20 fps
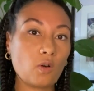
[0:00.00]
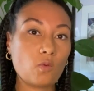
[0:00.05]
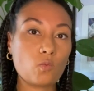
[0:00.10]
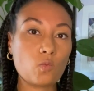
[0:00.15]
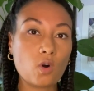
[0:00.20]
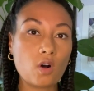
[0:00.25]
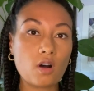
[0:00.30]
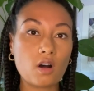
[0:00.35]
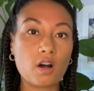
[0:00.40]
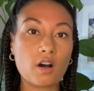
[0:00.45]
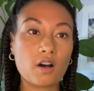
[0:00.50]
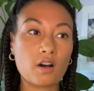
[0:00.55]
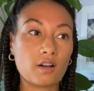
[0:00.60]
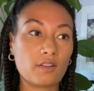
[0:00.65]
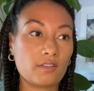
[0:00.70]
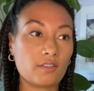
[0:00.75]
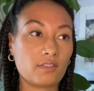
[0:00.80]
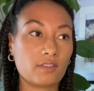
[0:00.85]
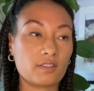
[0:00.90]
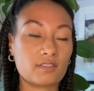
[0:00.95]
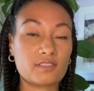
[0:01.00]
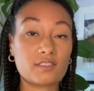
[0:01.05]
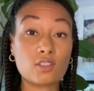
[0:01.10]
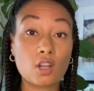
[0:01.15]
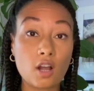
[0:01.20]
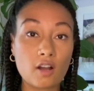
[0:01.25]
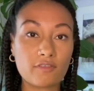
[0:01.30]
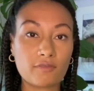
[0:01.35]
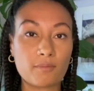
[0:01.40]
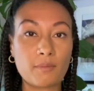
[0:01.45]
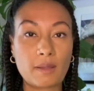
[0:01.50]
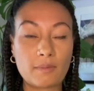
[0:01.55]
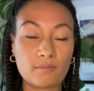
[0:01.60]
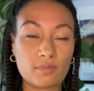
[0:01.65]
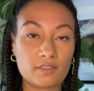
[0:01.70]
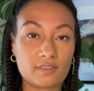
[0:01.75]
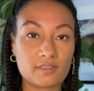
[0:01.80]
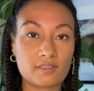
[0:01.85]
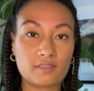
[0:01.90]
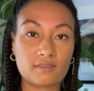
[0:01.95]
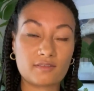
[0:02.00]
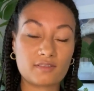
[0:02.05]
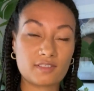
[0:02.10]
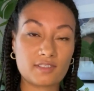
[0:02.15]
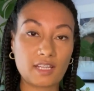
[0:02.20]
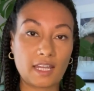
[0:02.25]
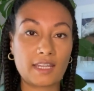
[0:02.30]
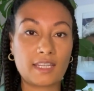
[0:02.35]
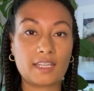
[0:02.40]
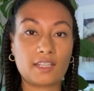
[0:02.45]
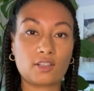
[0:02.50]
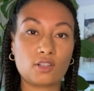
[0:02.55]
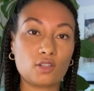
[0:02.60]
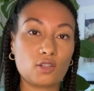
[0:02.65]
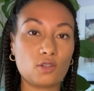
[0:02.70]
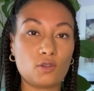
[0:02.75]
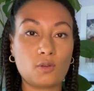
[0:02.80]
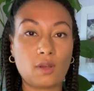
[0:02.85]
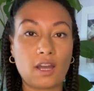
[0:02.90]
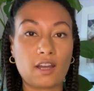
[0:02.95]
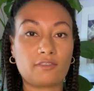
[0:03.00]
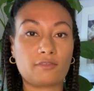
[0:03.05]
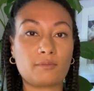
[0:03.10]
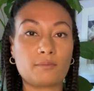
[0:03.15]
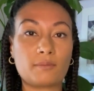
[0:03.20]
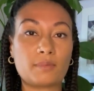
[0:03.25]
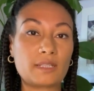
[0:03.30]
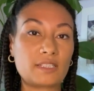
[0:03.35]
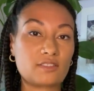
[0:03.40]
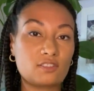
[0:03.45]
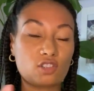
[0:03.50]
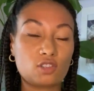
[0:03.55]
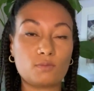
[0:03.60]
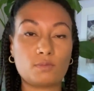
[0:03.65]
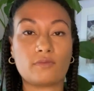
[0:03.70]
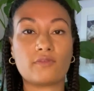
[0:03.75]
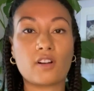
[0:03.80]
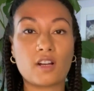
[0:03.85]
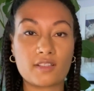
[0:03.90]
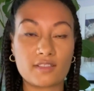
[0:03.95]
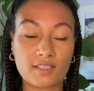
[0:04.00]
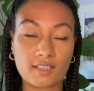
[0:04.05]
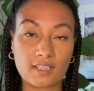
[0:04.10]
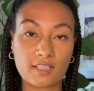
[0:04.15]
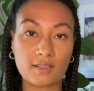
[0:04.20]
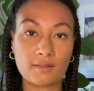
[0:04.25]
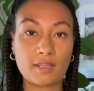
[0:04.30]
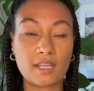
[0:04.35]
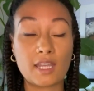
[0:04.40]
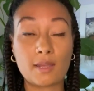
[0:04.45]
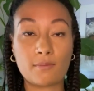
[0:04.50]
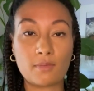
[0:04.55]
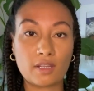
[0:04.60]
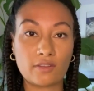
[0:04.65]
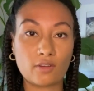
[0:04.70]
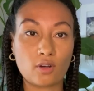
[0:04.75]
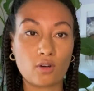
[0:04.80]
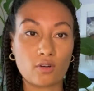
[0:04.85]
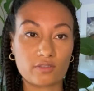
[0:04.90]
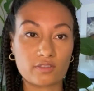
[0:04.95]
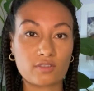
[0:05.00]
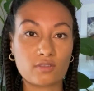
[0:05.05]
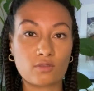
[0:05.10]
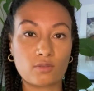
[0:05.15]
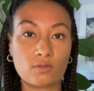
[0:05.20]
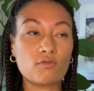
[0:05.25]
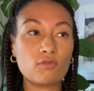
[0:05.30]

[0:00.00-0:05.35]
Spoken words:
What are the staff members saying who have been supervising him in the hostel?